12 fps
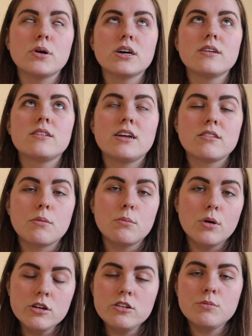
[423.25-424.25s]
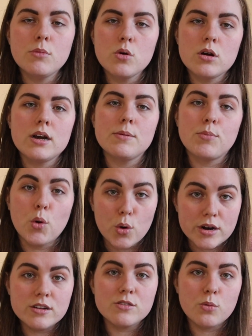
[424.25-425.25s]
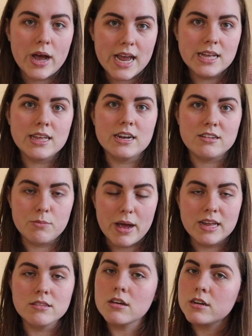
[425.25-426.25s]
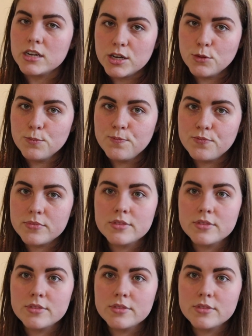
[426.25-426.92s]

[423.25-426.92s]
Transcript: But there's a much more important way that it depends on you,